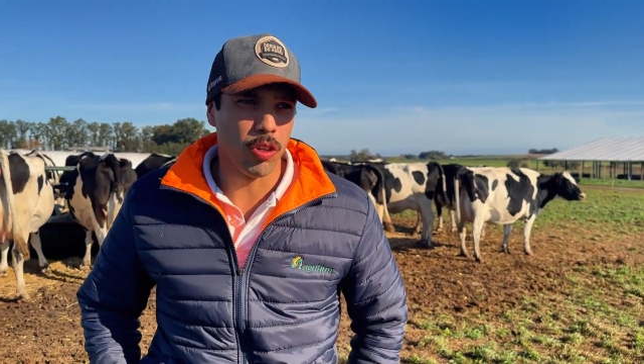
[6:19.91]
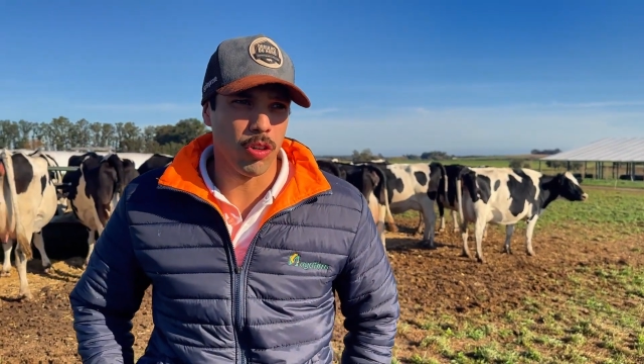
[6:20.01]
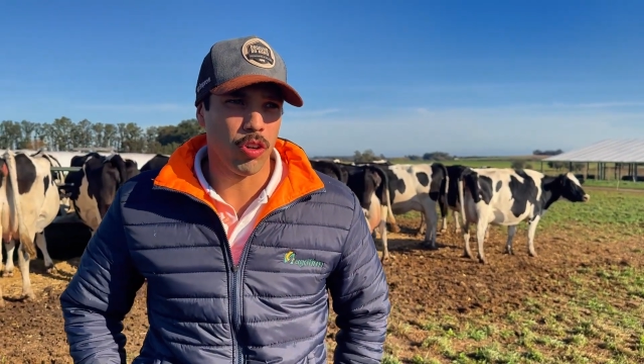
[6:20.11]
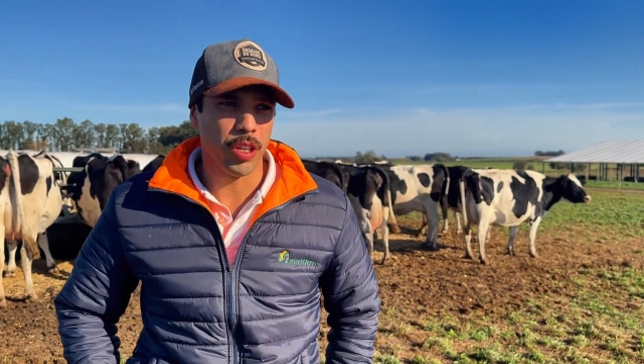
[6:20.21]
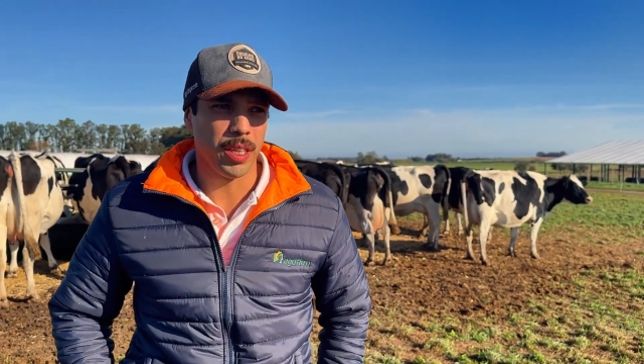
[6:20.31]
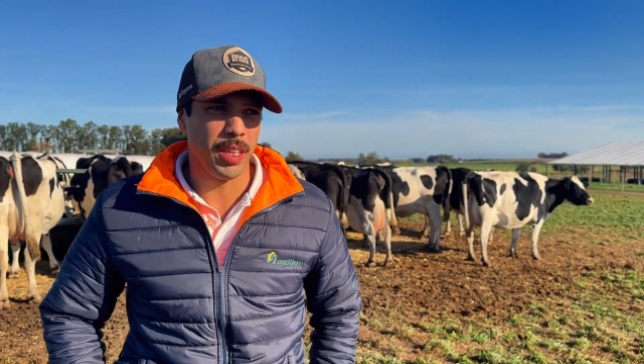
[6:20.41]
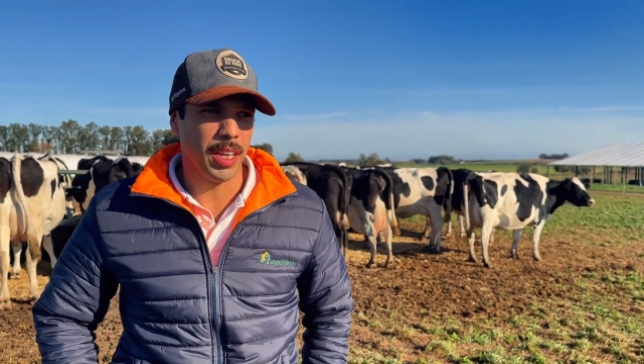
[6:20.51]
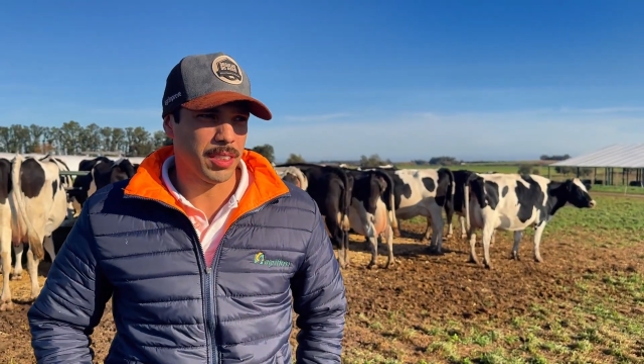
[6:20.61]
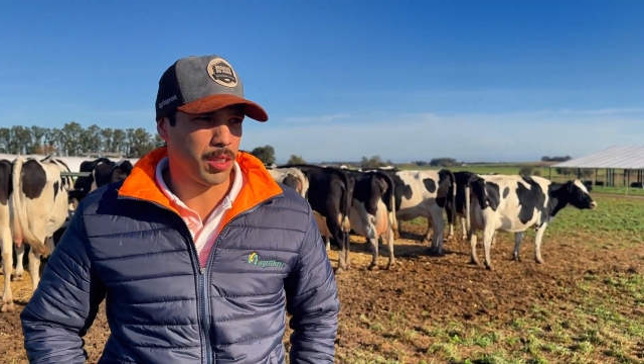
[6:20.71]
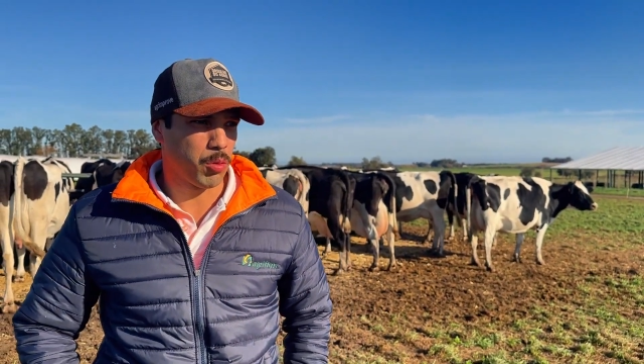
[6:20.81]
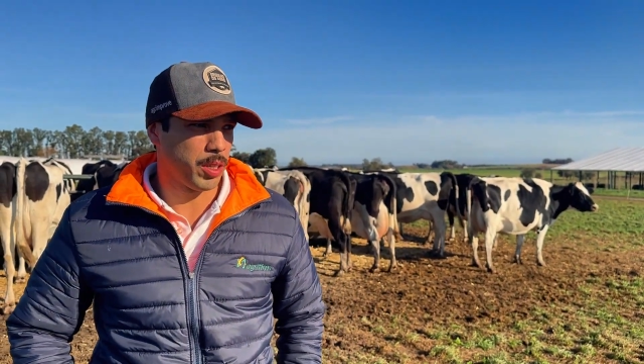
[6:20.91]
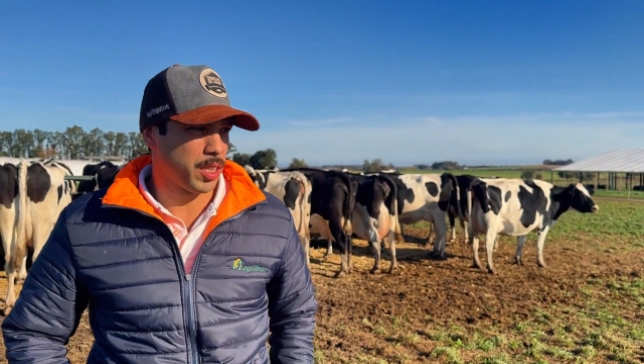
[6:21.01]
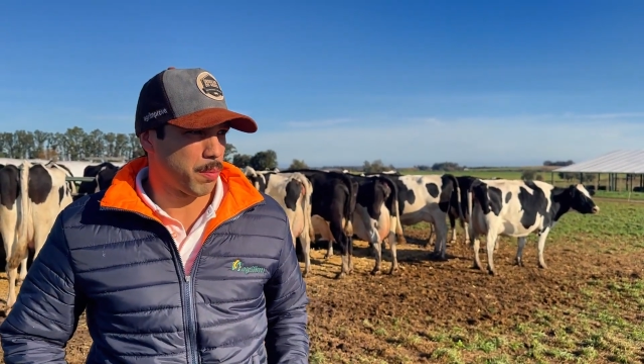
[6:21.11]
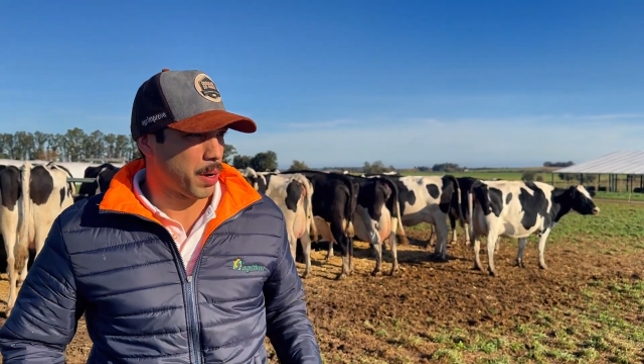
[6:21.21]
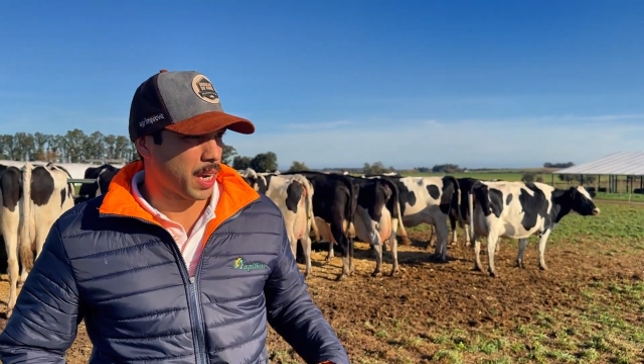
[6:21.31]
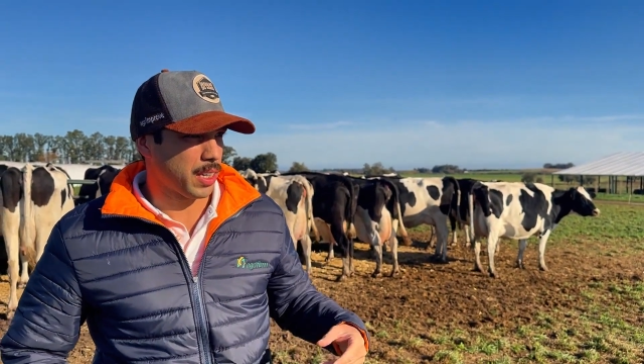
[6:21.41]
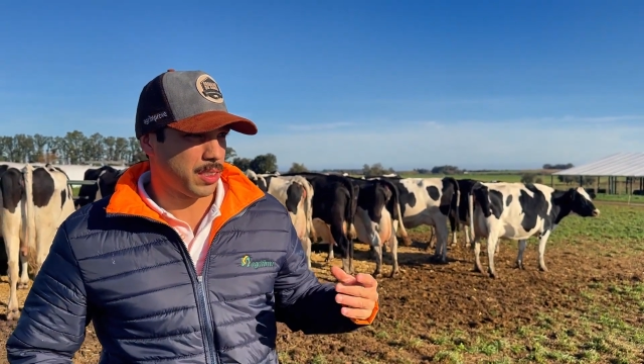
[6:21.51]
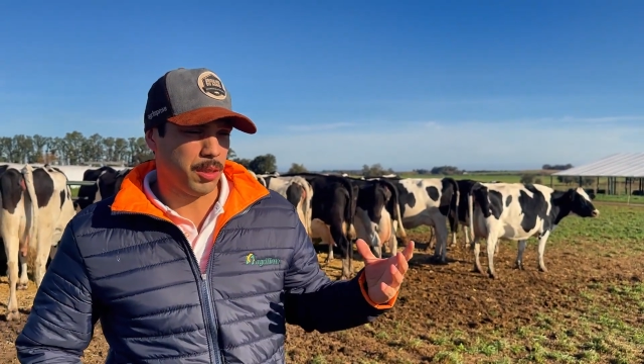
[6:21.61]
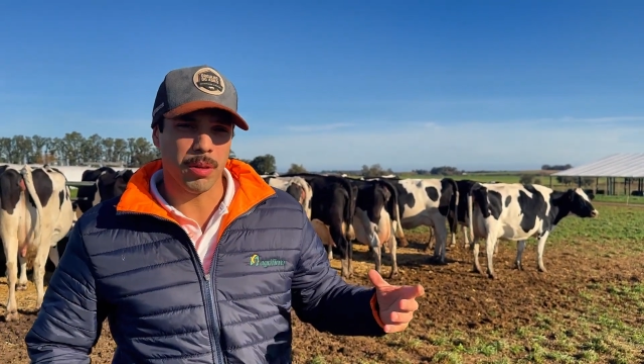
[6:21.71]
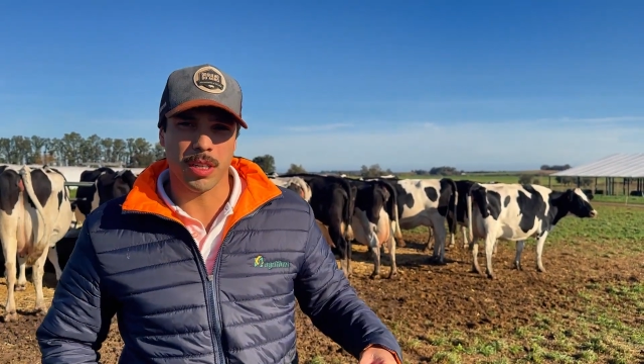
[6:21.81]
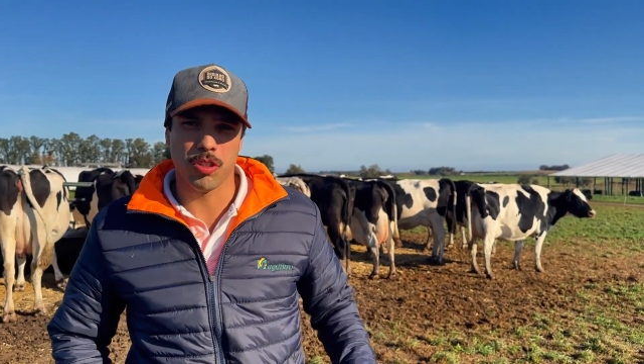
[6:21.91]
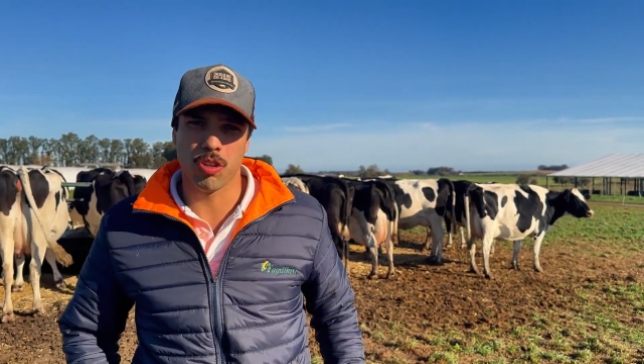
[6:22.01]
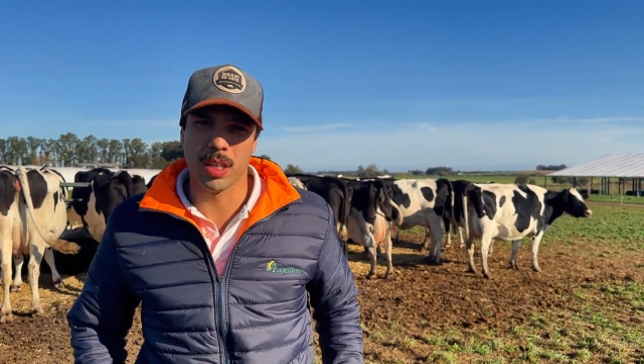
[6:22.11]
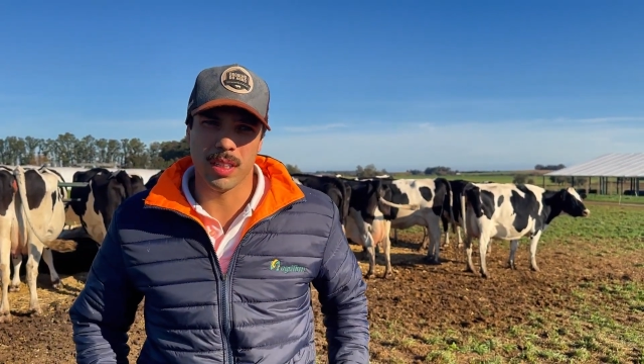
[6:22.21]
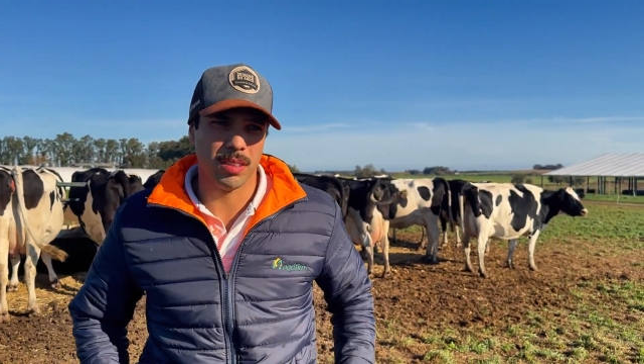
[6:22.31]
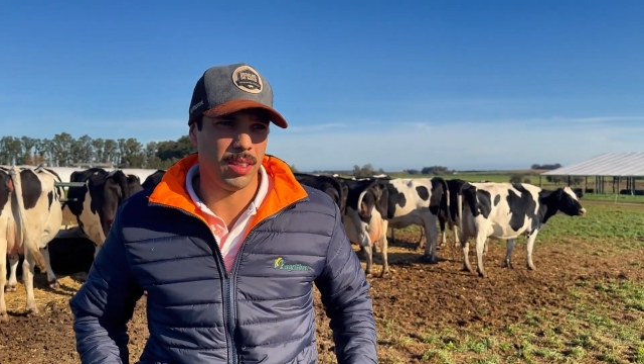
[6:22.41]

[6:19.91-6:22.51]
cows and primiparous are kept separate.